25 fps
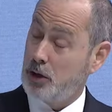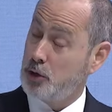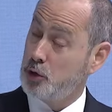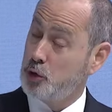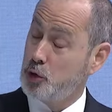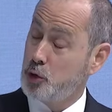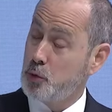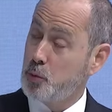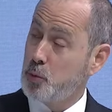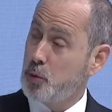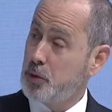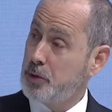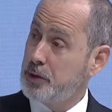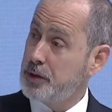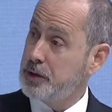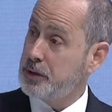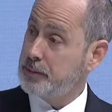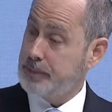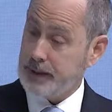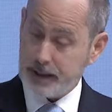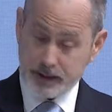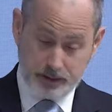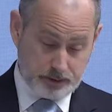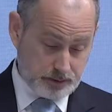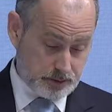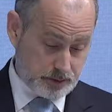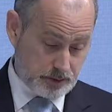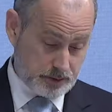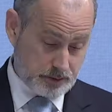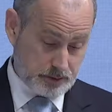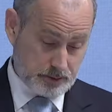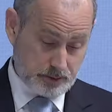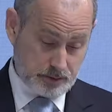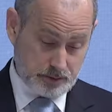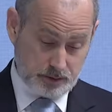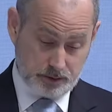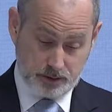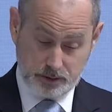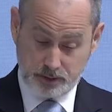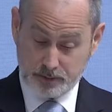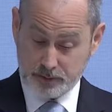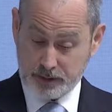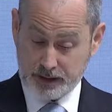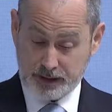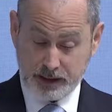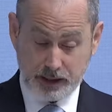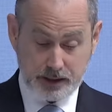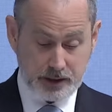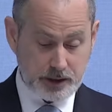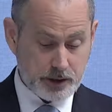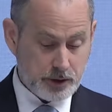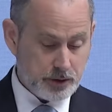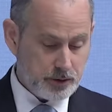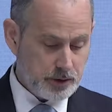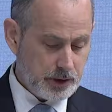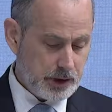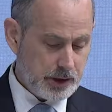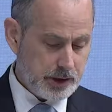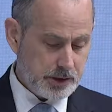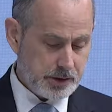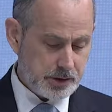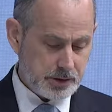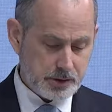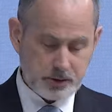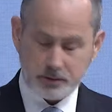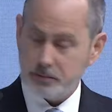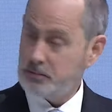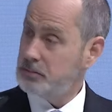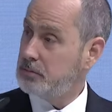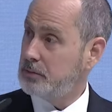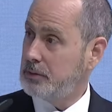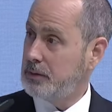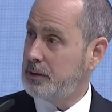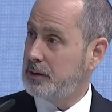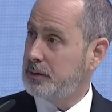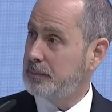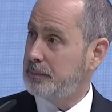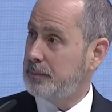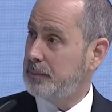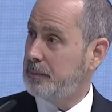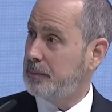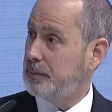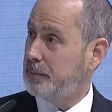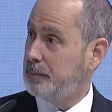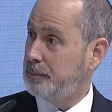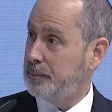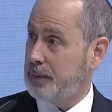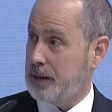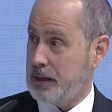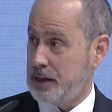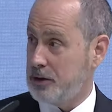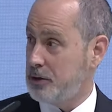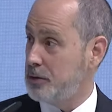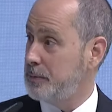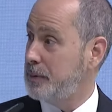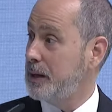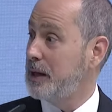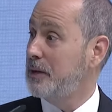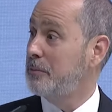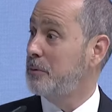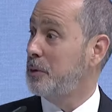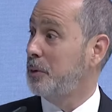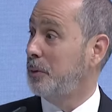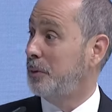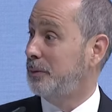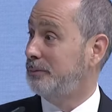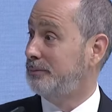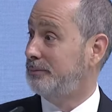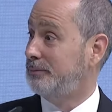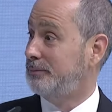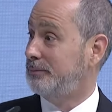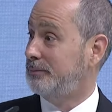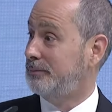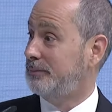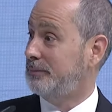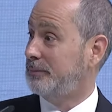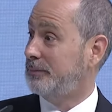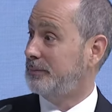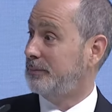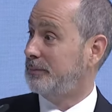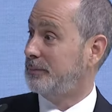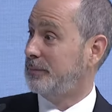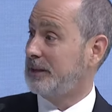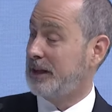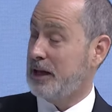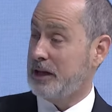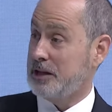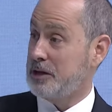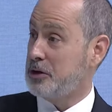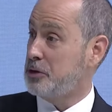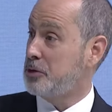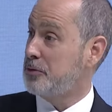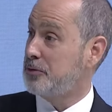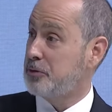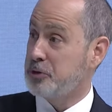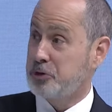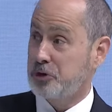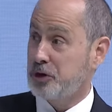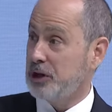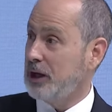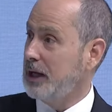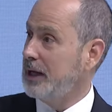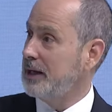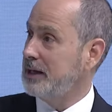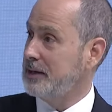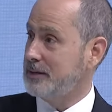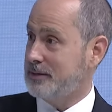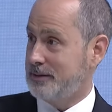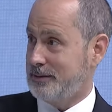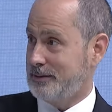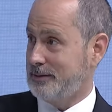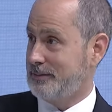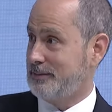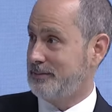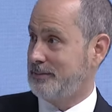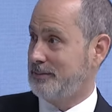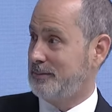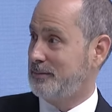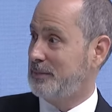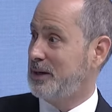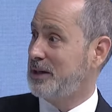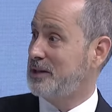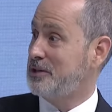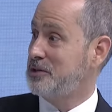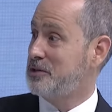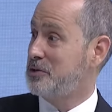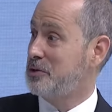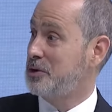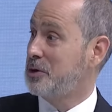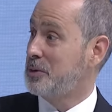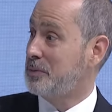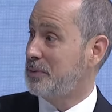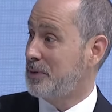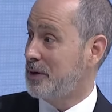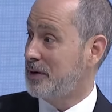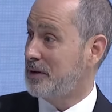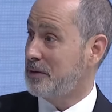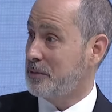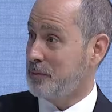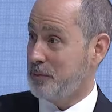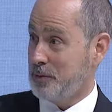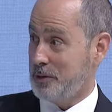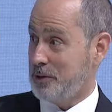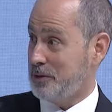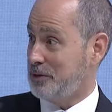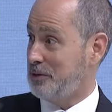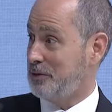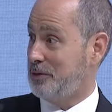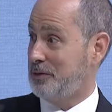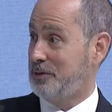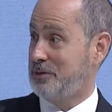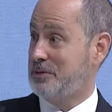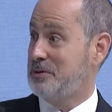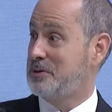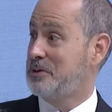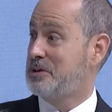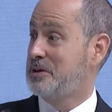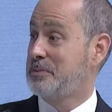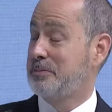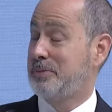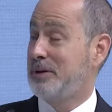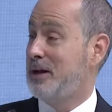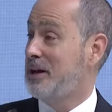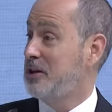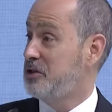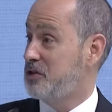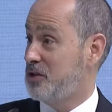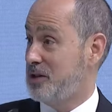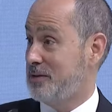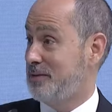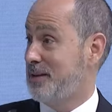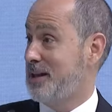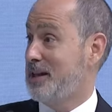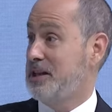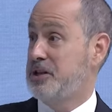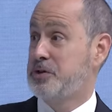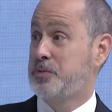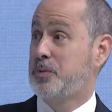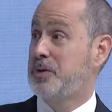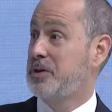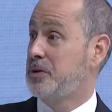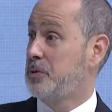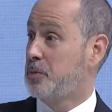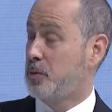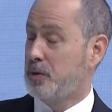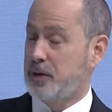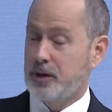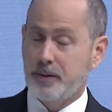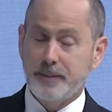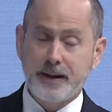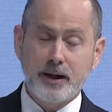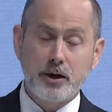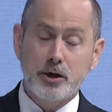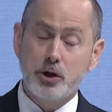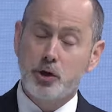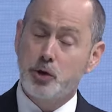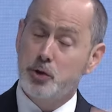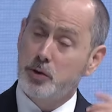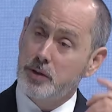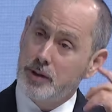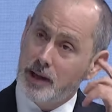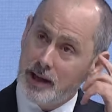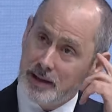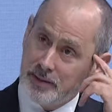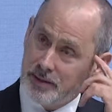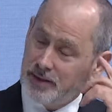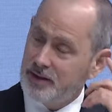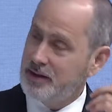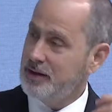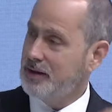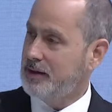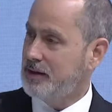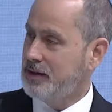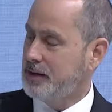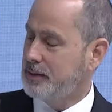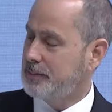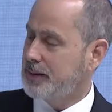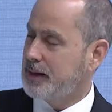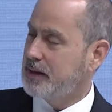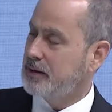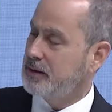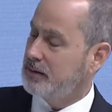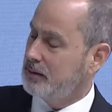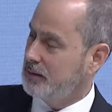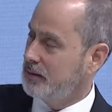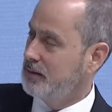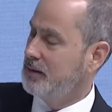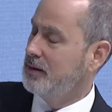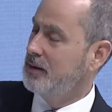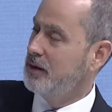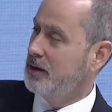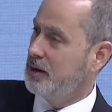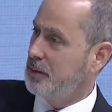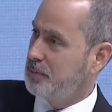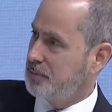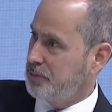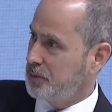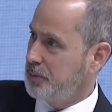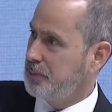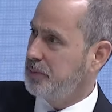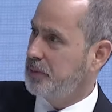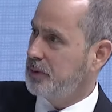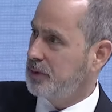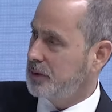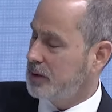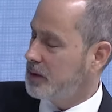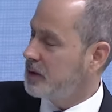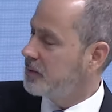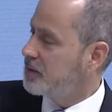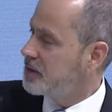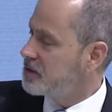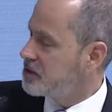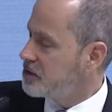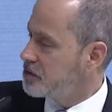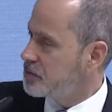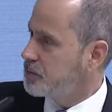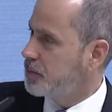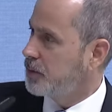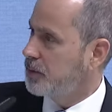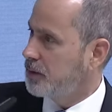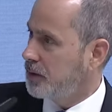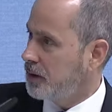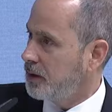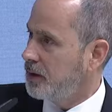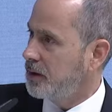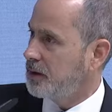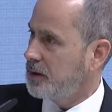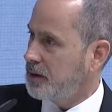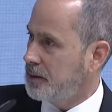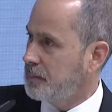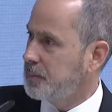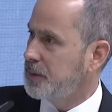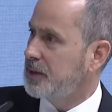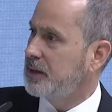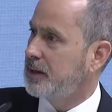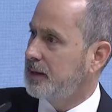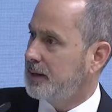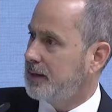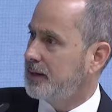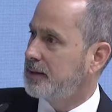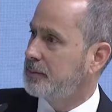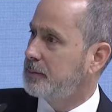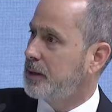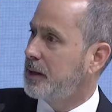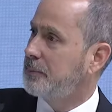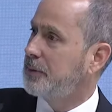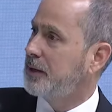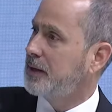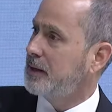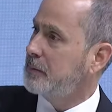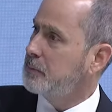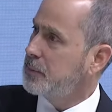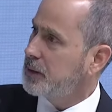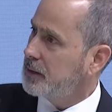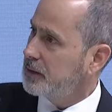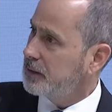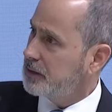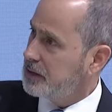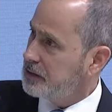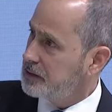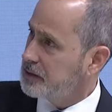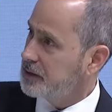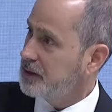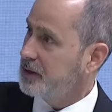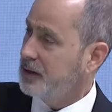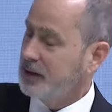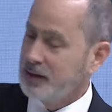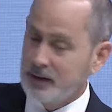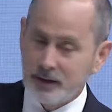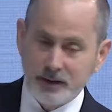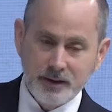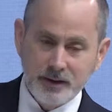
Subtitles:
you're worried about getting your lease, paying your payroll, getting your first client, making sure your product works, your supply chain. That is what you're worried about. You're not thinking about appropriately, and this is where a company like Alibaba can be a leader.